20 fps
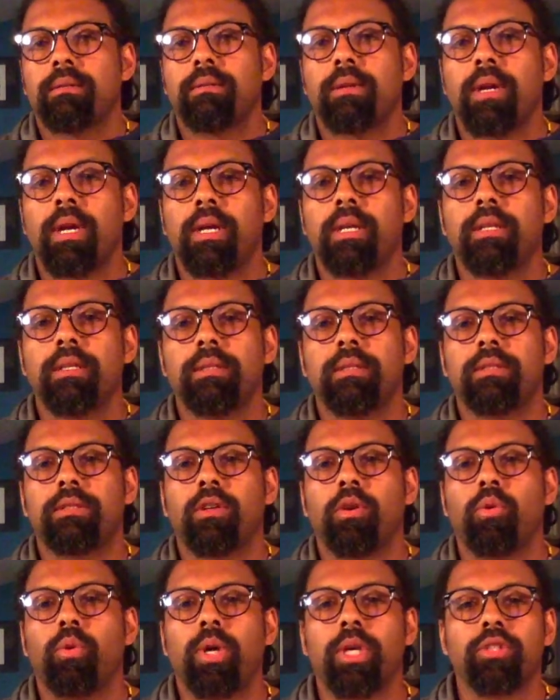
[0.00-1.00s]
right?
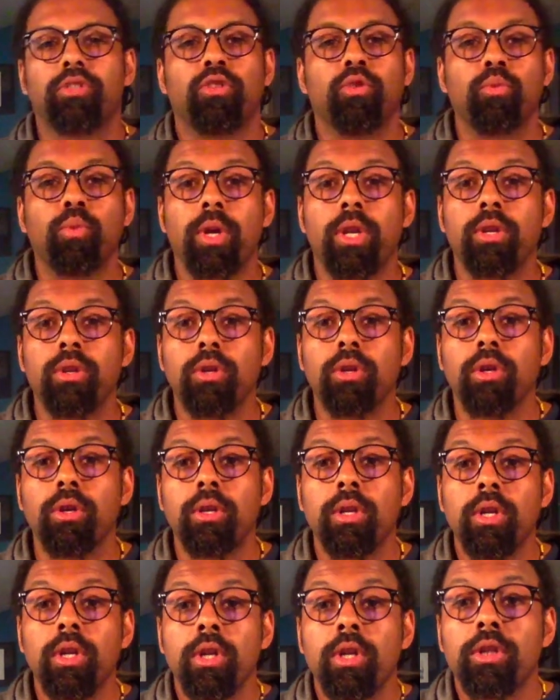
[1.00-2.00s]
So as to render
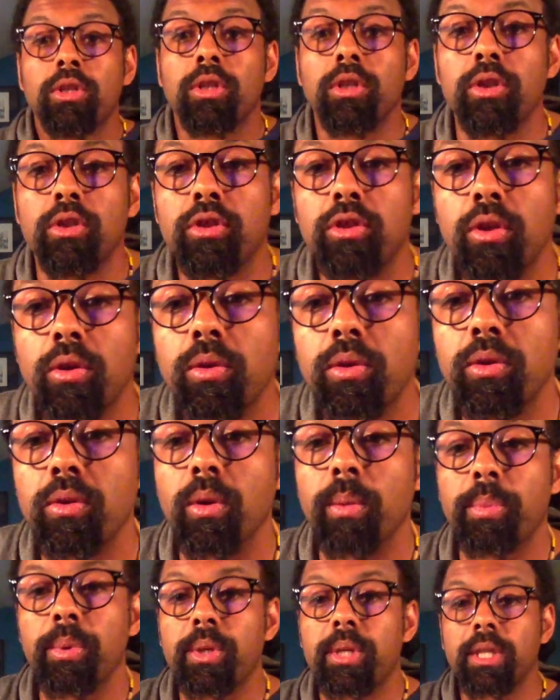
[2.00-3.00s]
to the student or
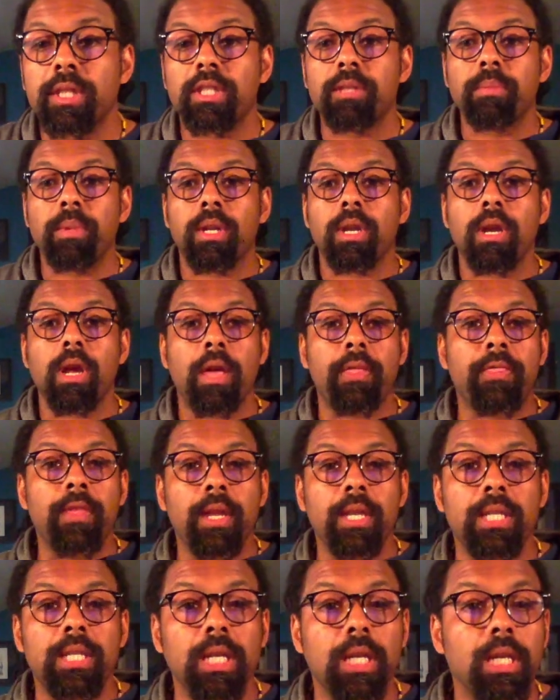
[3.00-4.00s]
participant an
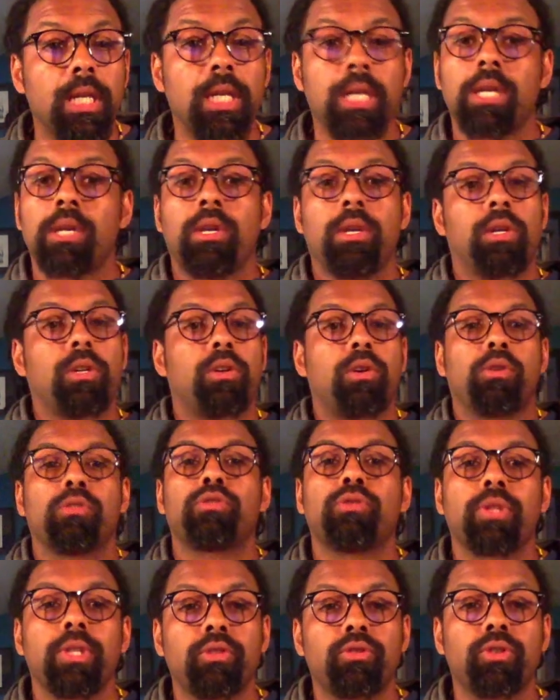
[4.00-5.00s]
authentic,
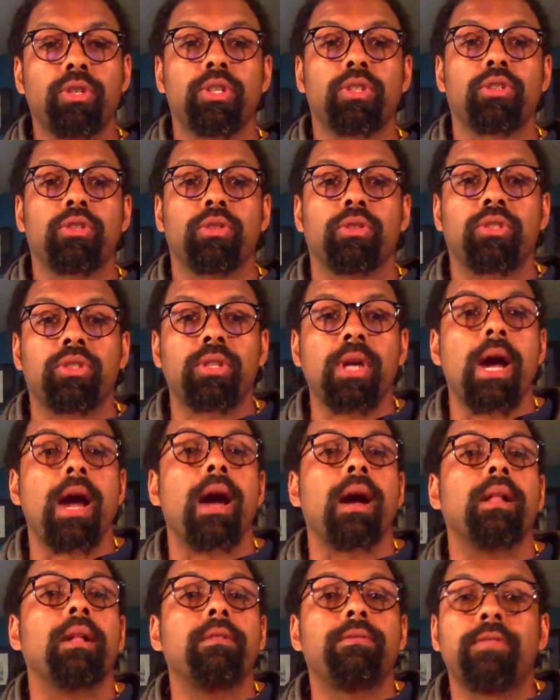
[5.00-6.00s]
culturally traditional
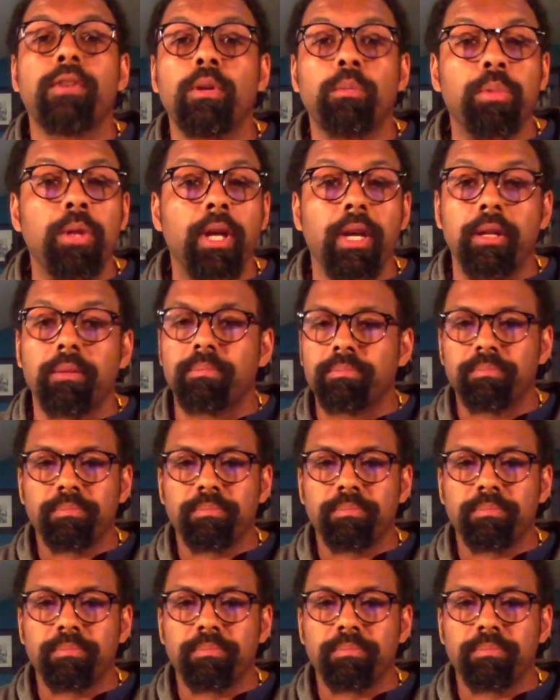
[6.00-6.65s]
style of fiddle playing.